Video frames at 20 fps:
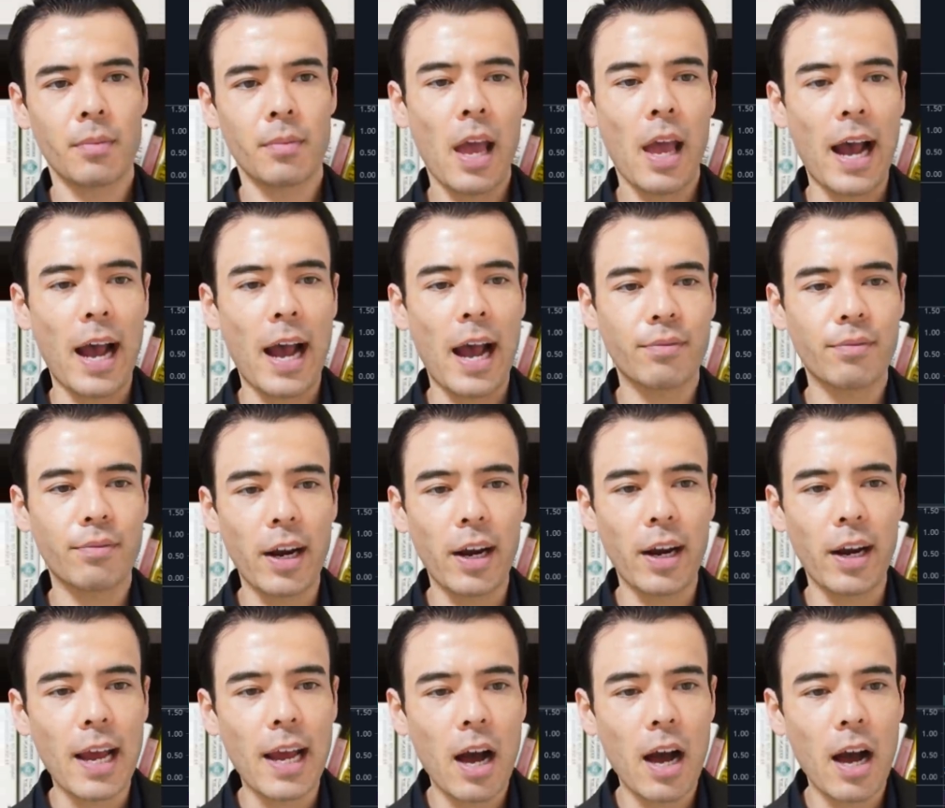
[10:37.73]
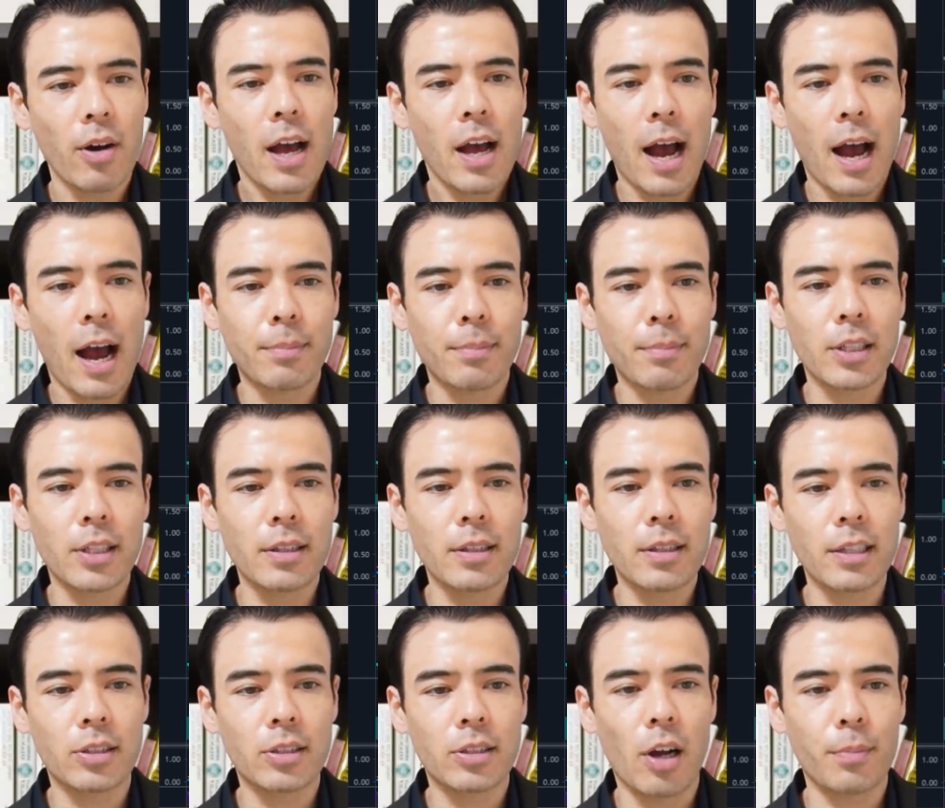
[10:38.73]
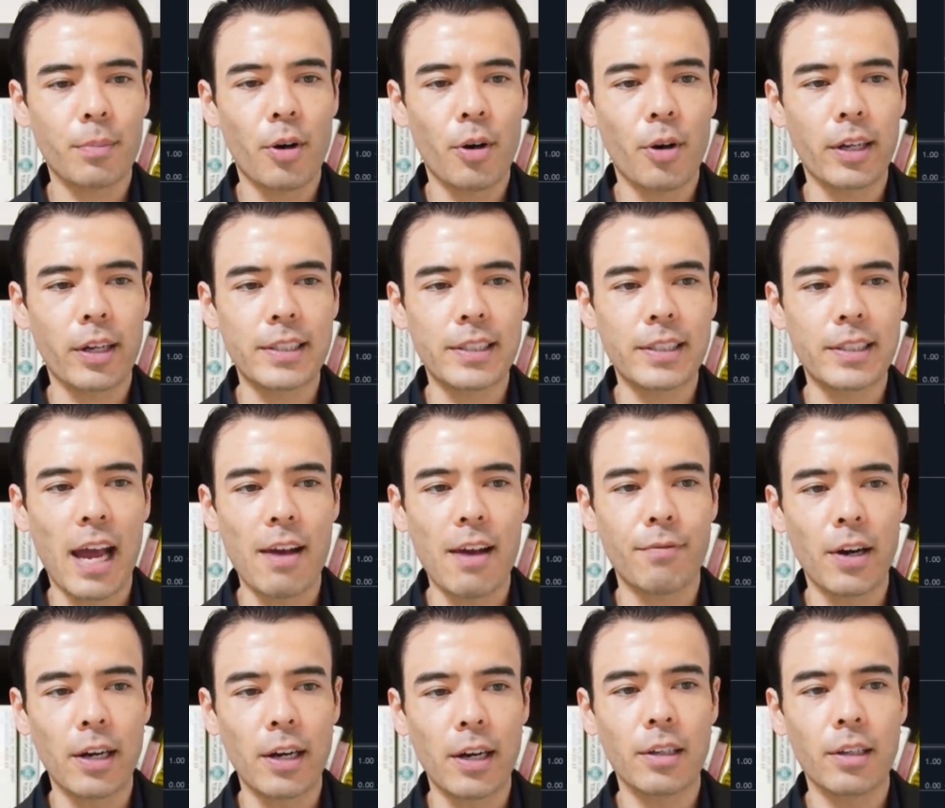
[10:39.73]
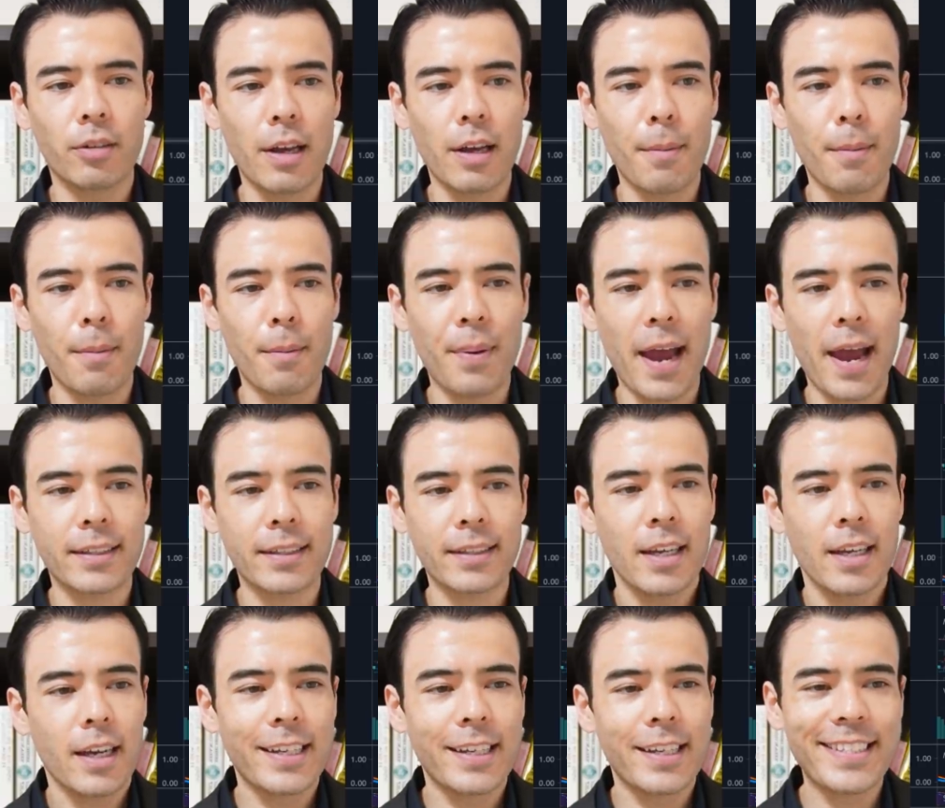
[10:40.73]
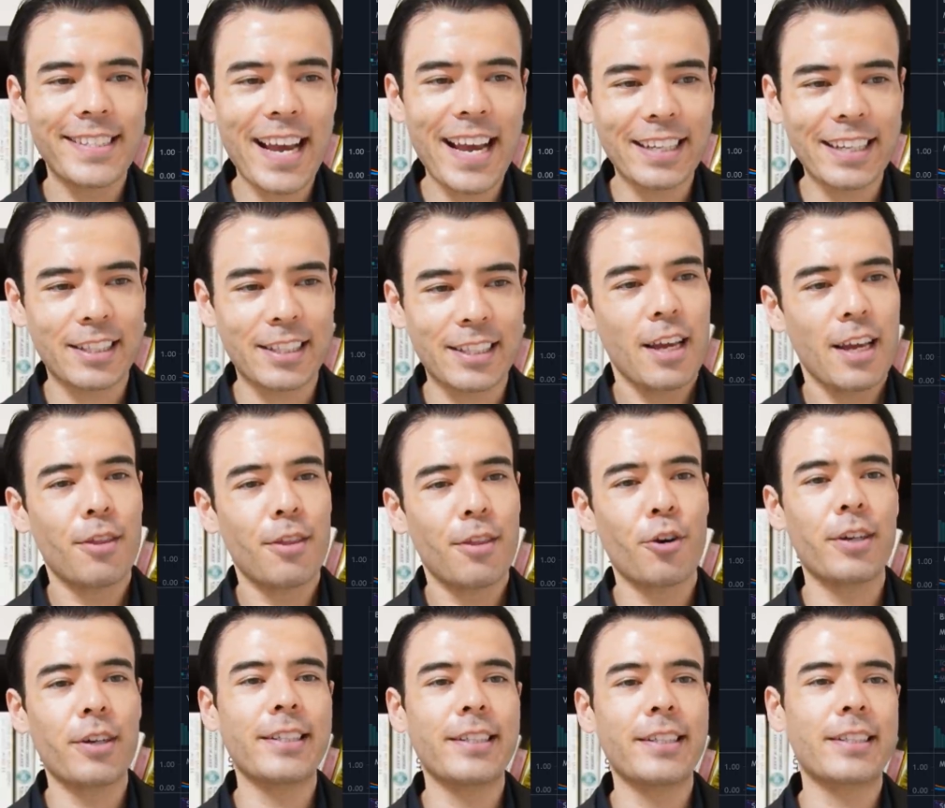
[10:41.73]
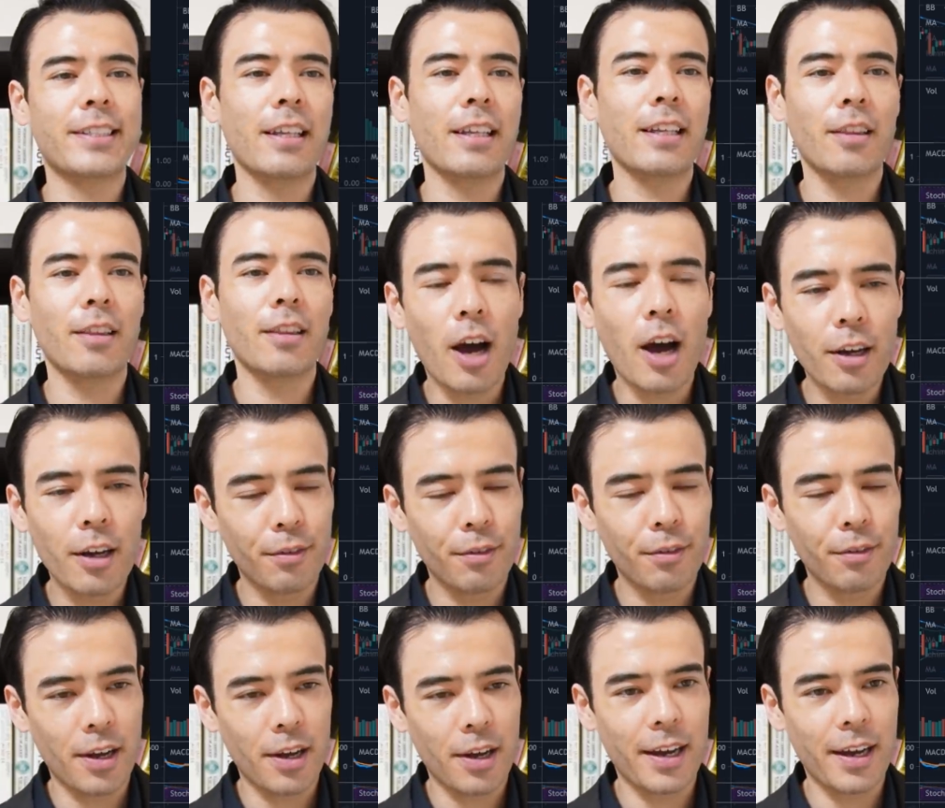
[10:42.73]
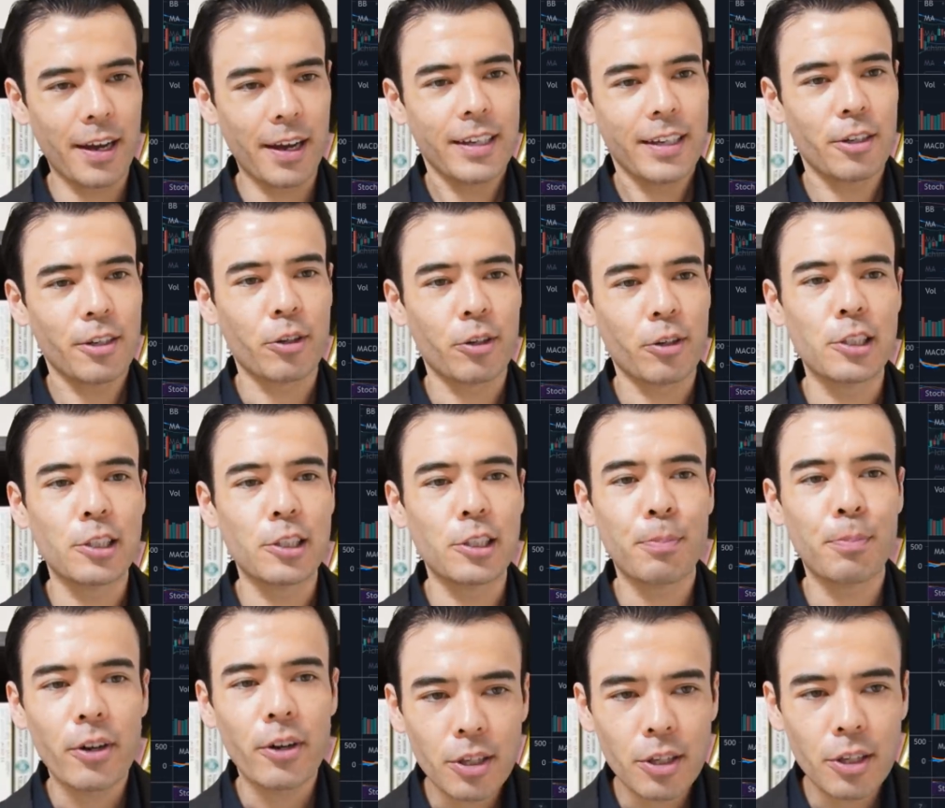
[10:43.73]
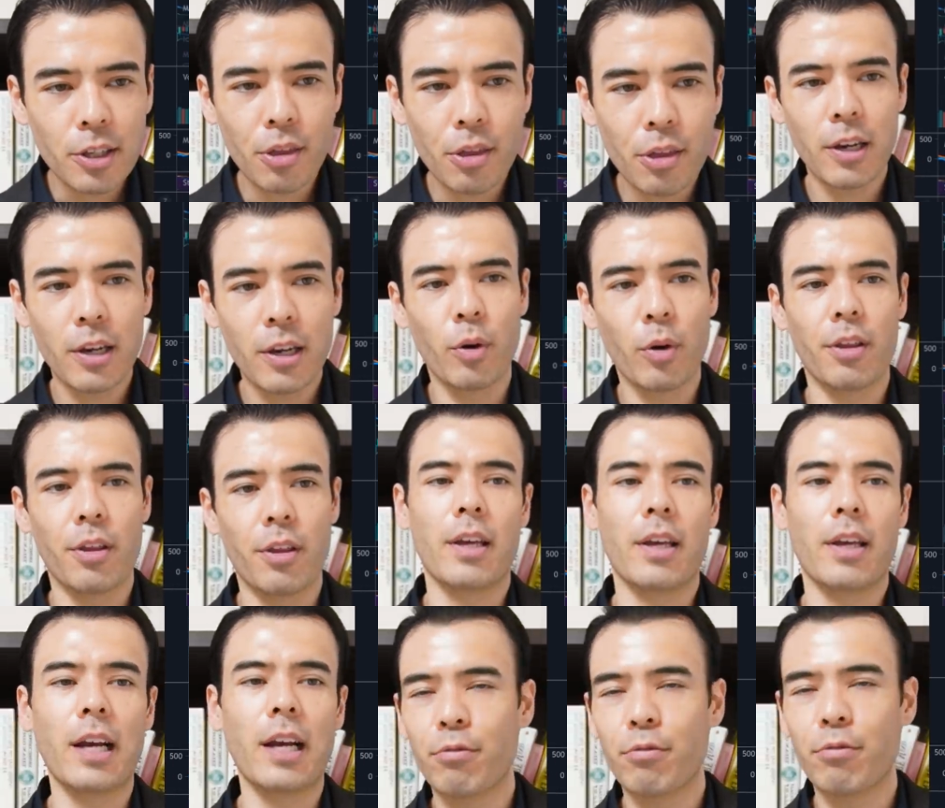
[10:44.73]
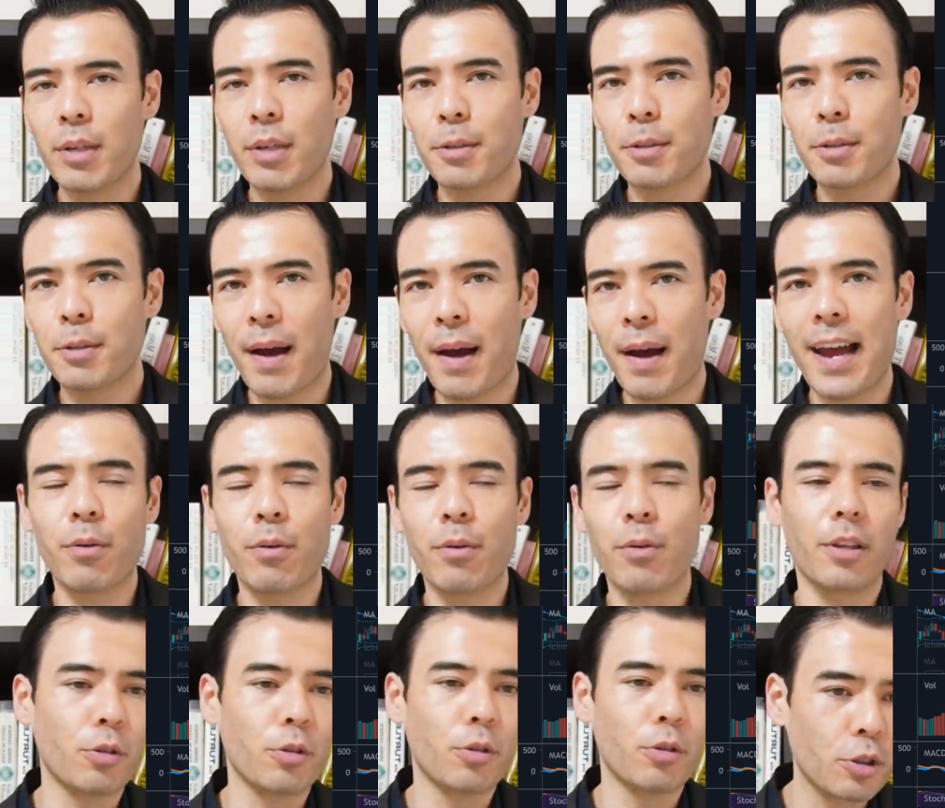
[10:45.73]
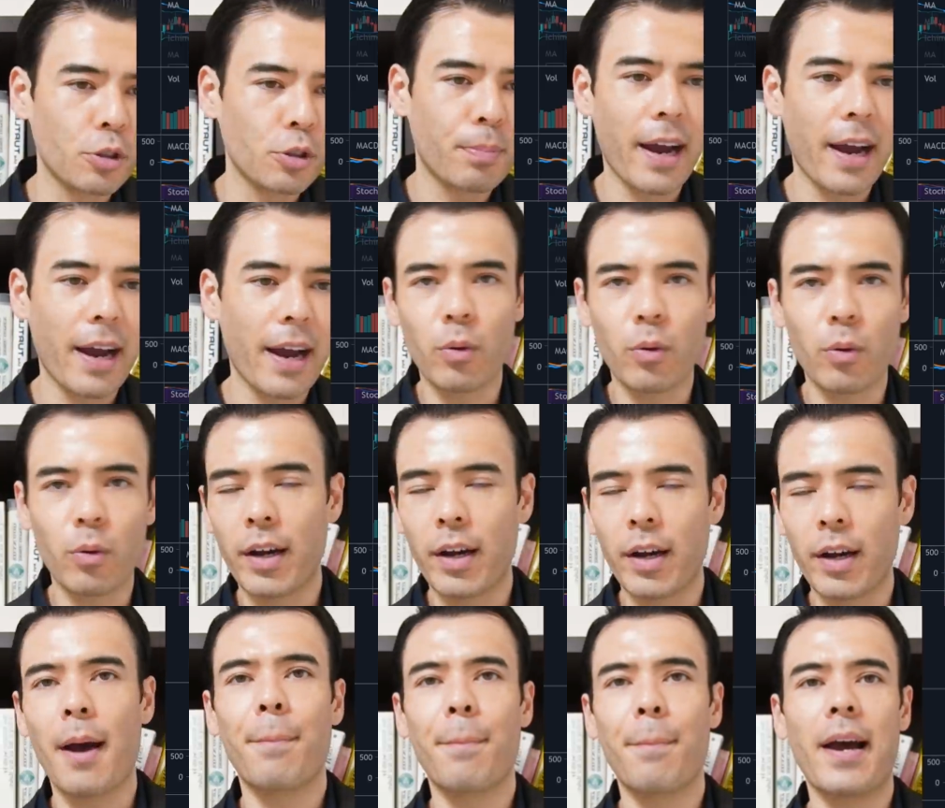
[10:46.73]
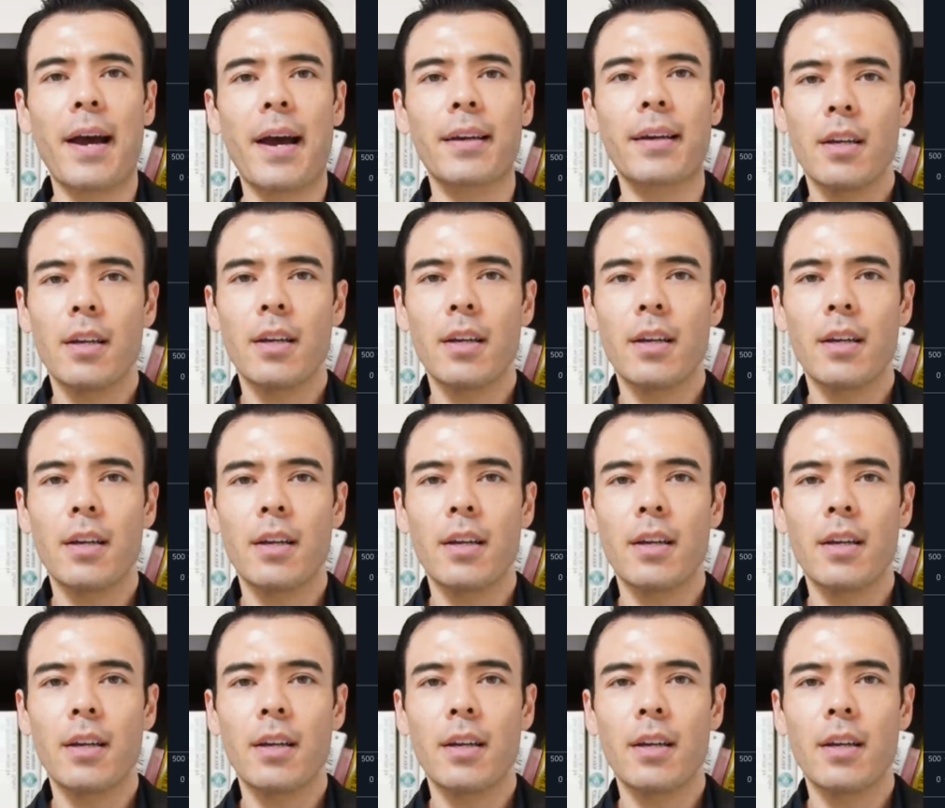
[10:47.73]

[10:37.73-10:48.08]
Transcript: As of right now, I'm seeing that stock markets have very little impact. Yes, there is a lot of conspiracy theory, whether the government's buying, whether who's buying, what not buying.